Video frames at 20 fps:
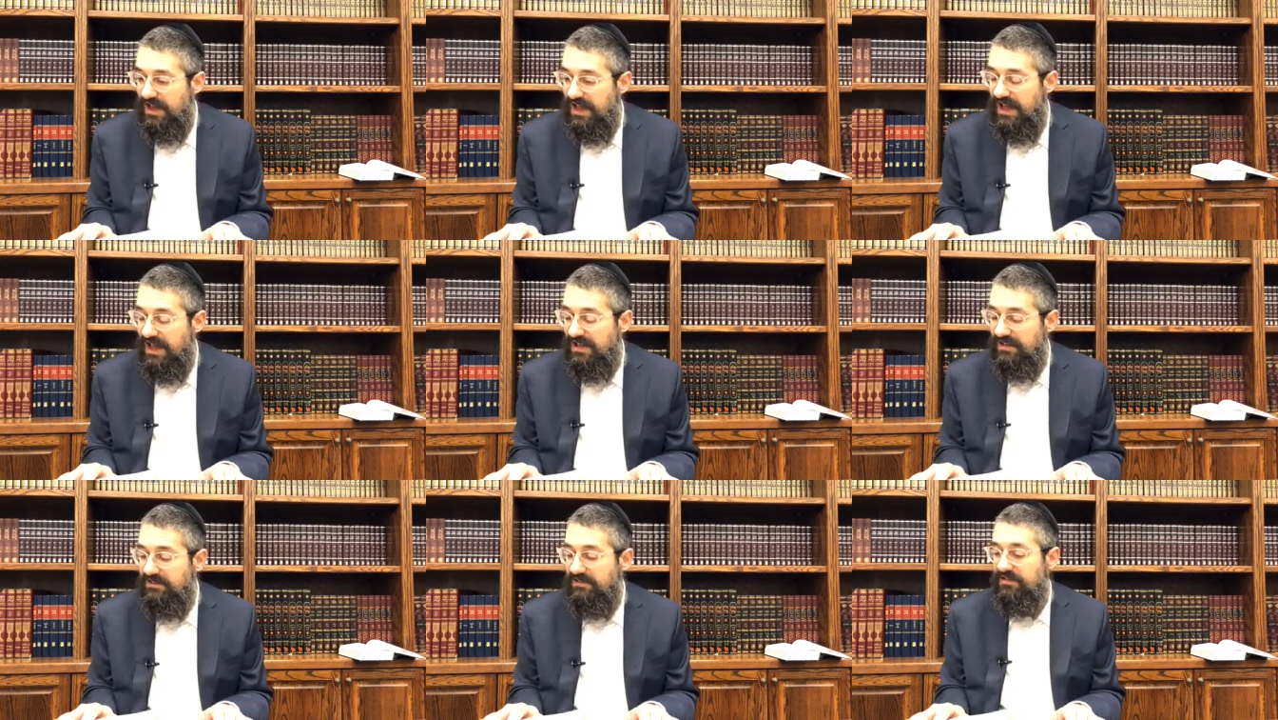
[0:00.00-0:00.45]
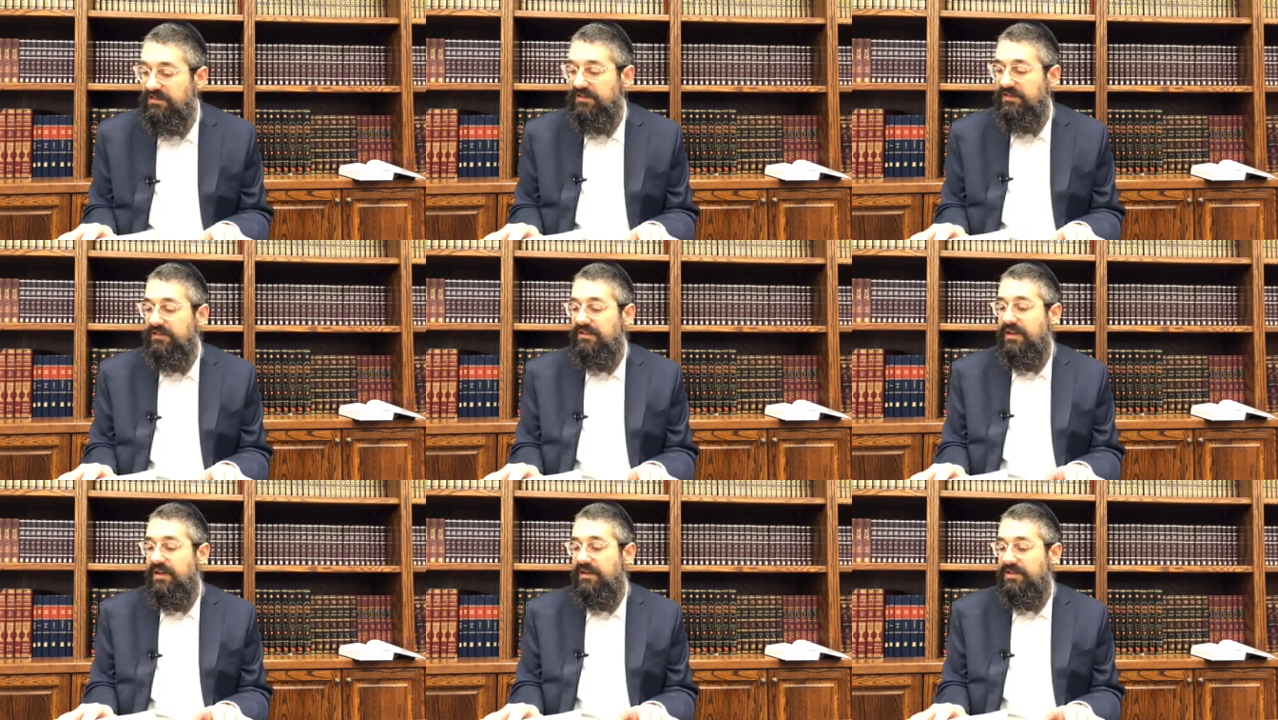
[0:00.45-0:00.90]
and
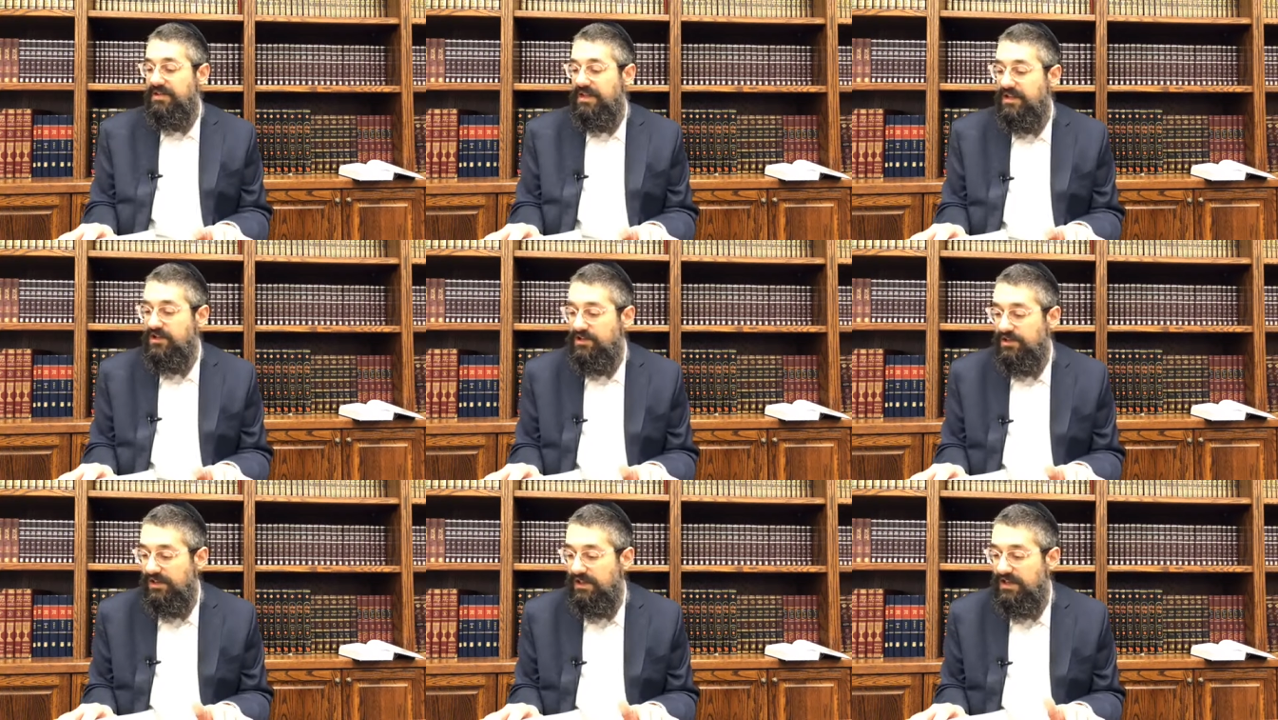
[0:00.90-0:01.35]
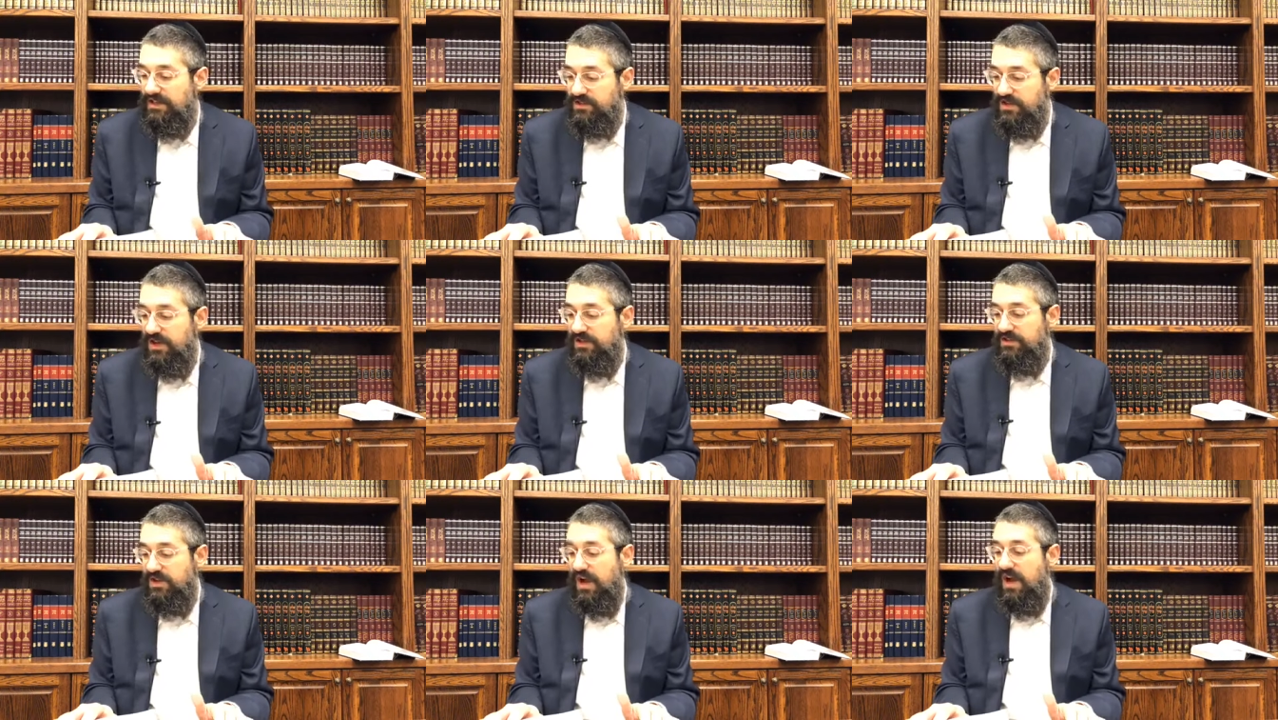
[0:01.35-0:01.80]
essentially
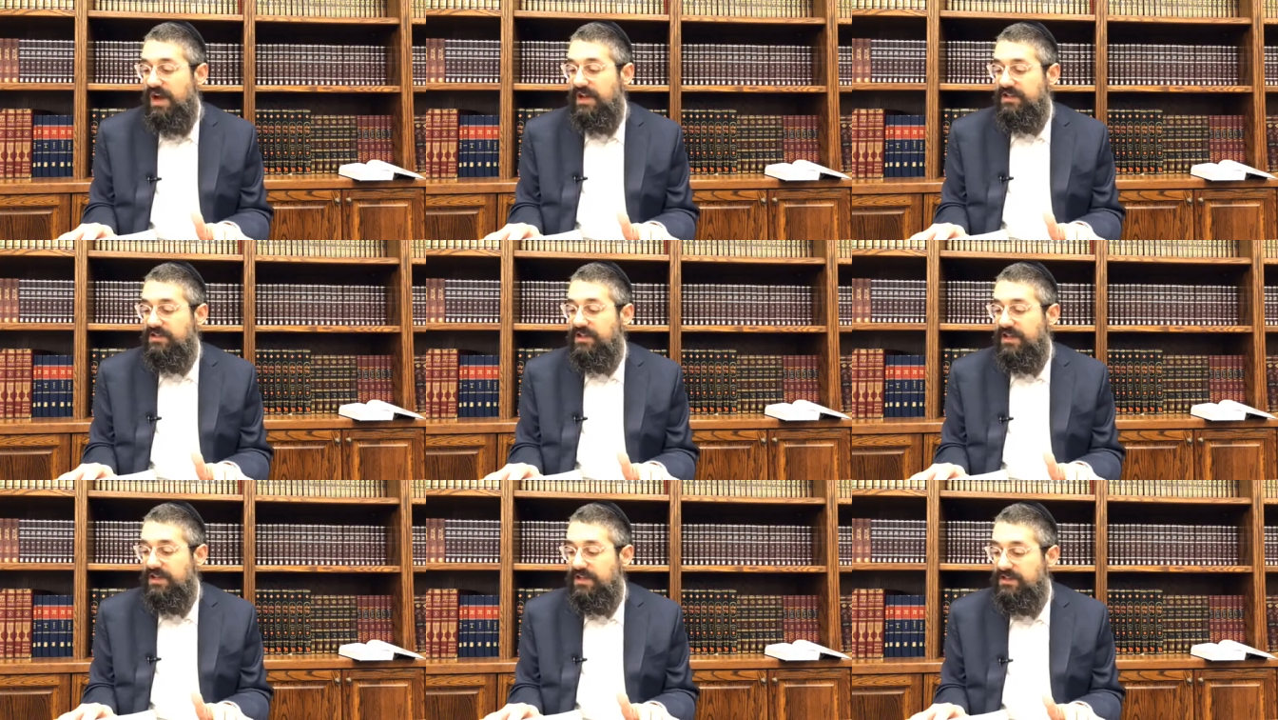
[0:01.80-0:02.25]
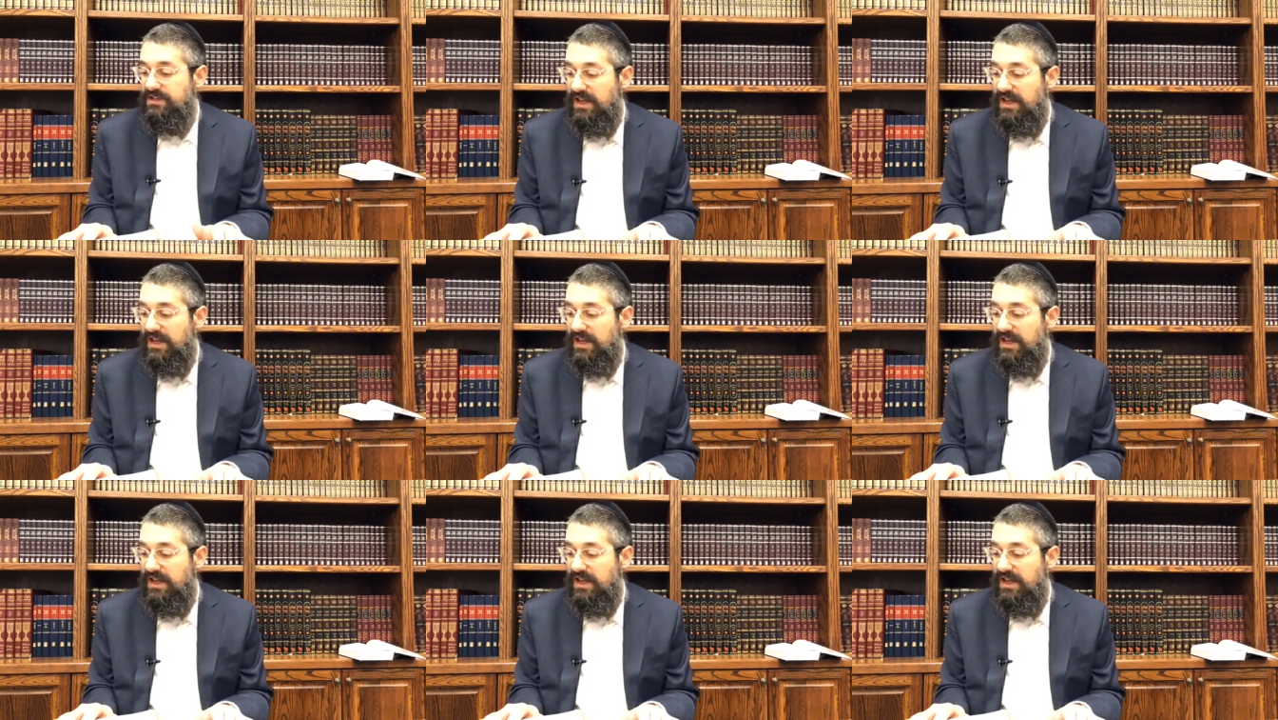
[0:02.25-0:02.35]
his, his eyes and